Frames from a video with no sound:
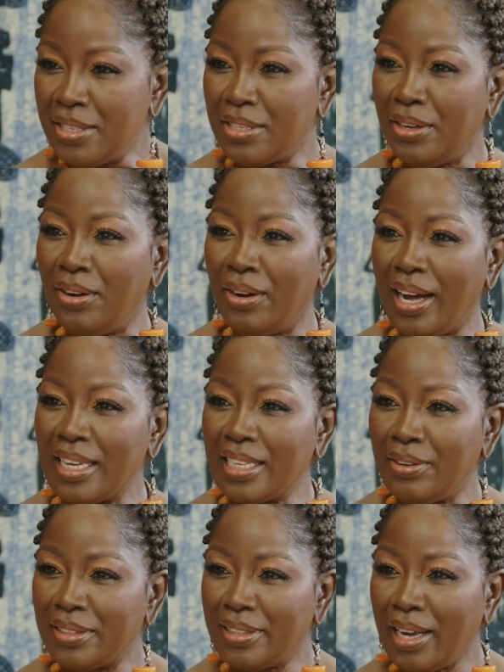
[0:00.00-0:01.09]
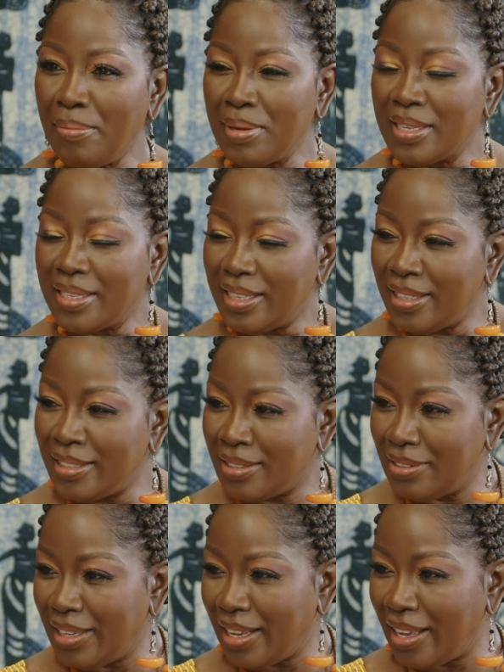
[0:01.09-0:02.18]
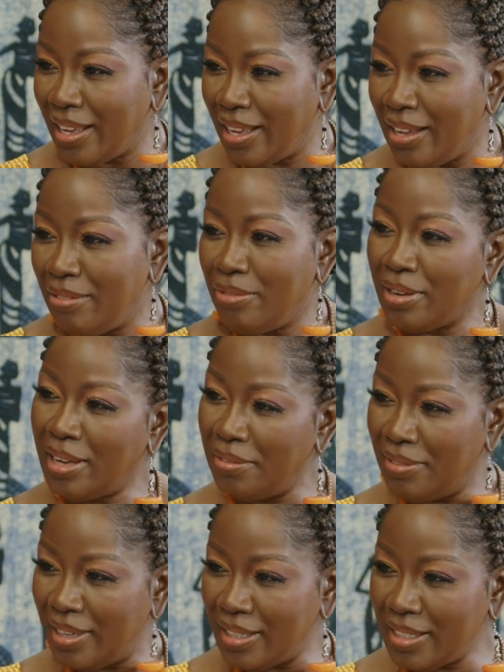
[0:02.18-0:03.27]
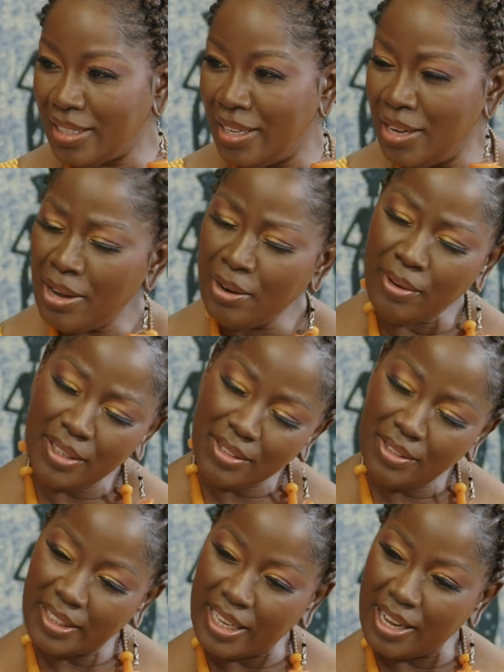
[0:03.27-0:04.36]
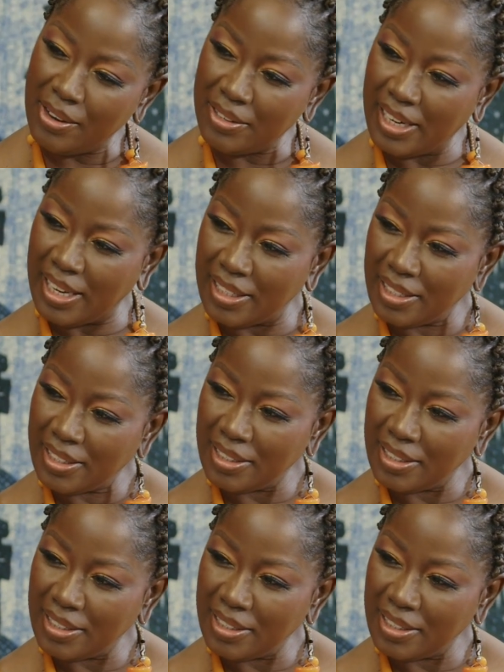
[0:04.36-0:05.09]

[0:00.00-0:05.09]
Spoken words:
So, as our topic states today, forgiveness, what is your take on that?